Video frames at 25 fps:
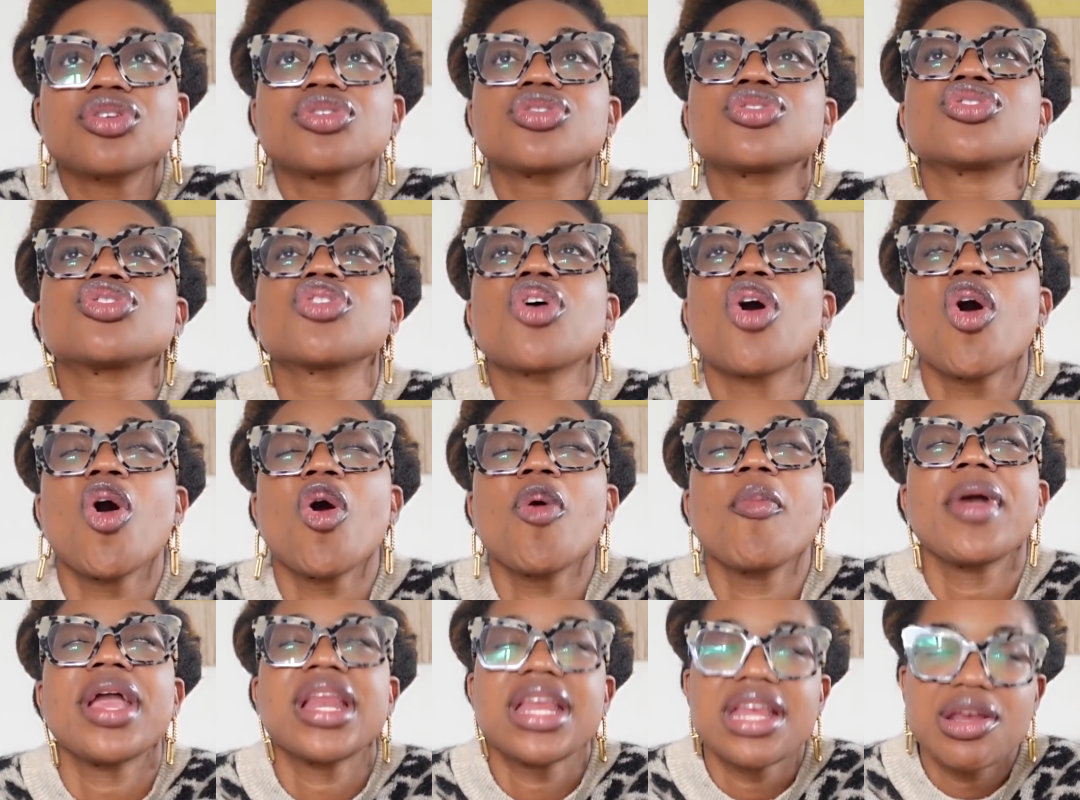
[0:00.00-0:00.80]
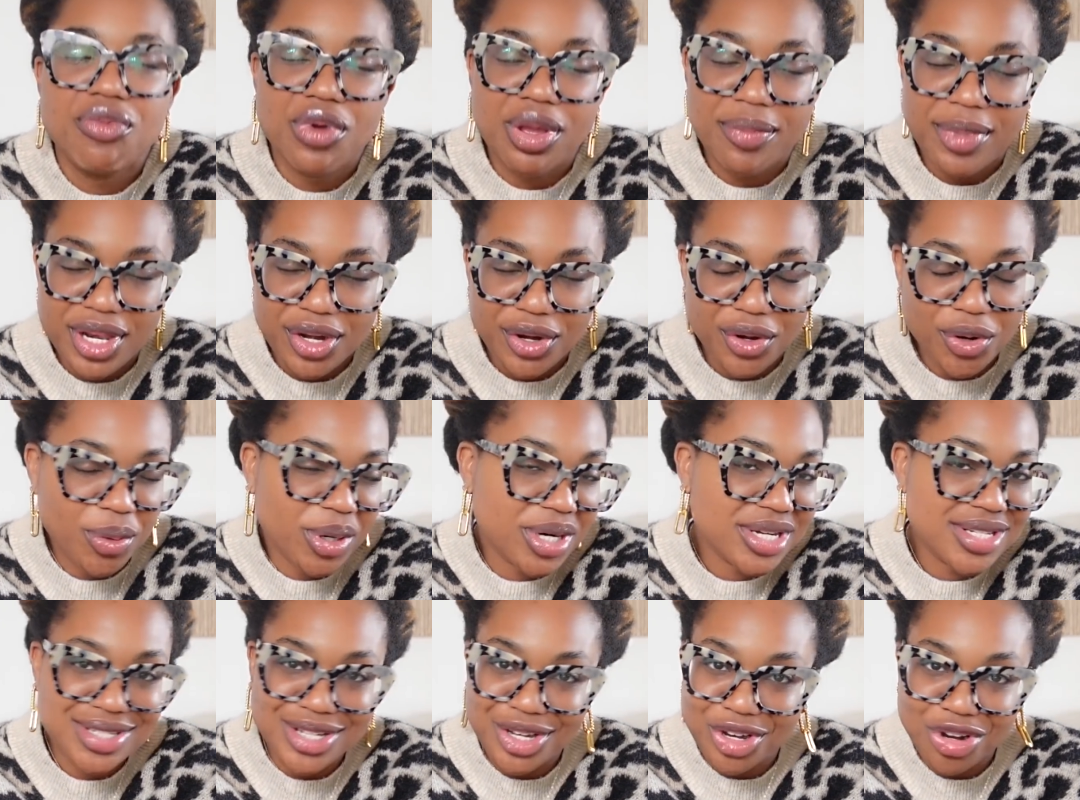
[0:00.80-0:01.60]
so many women who
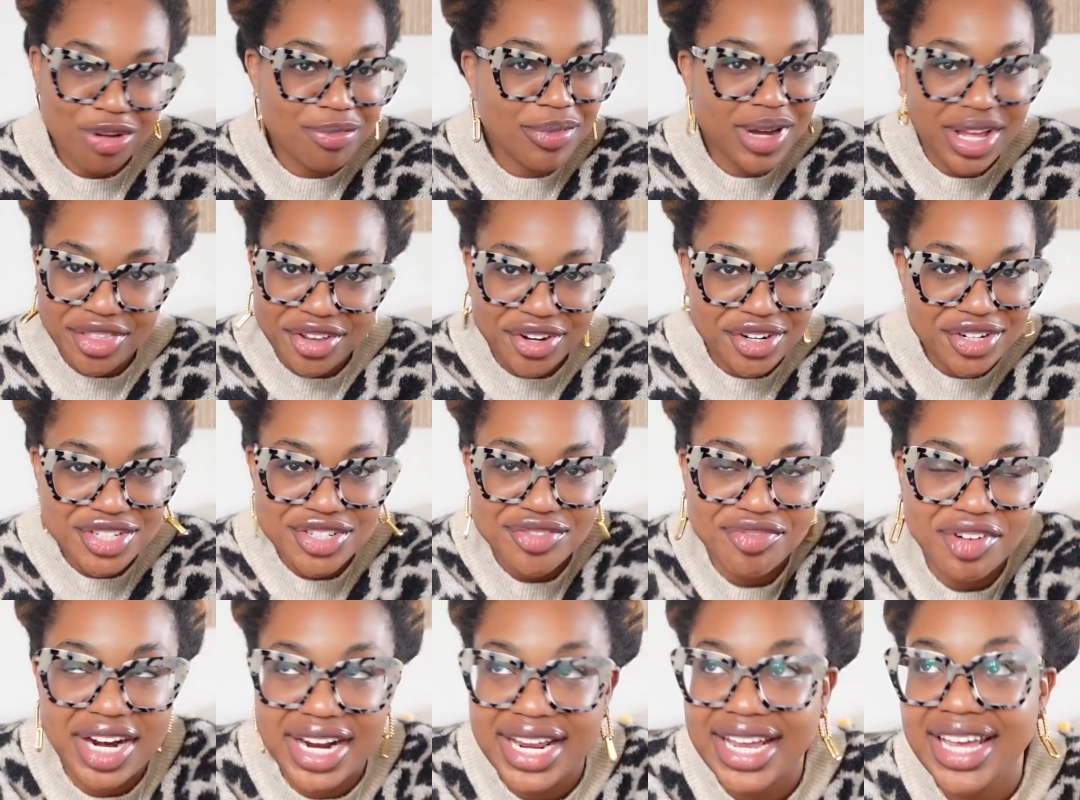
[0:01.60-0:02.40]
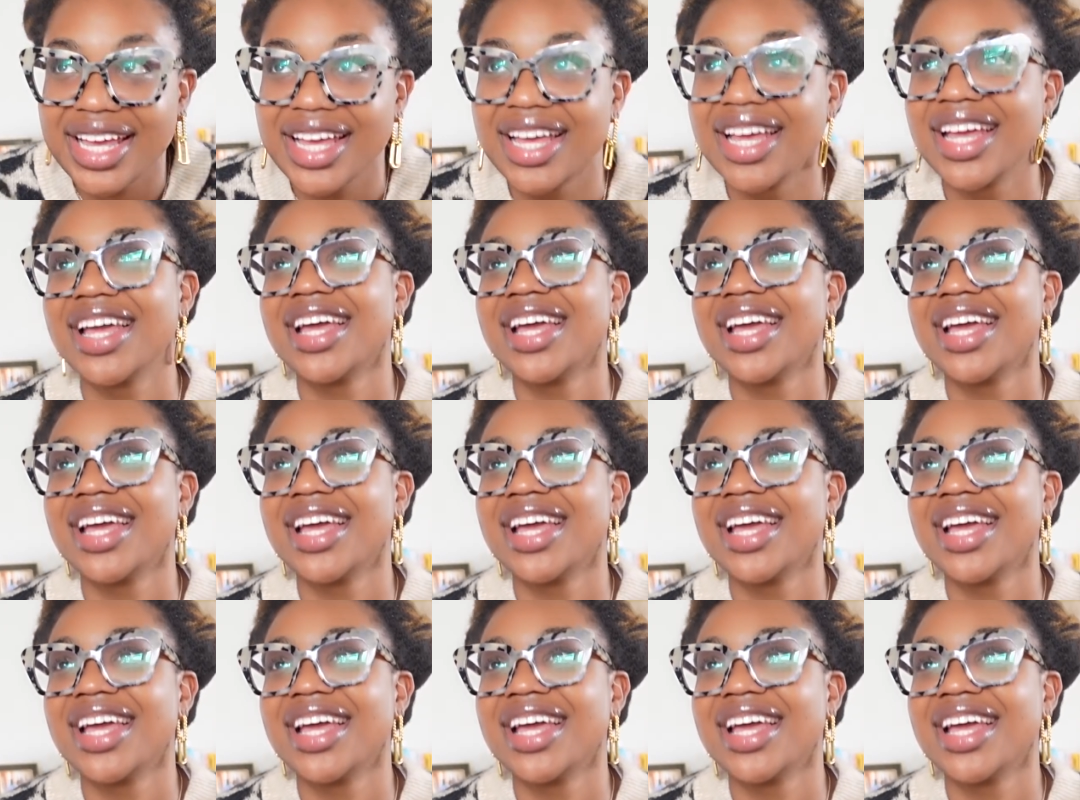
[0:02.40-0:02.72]
are single mothers, right?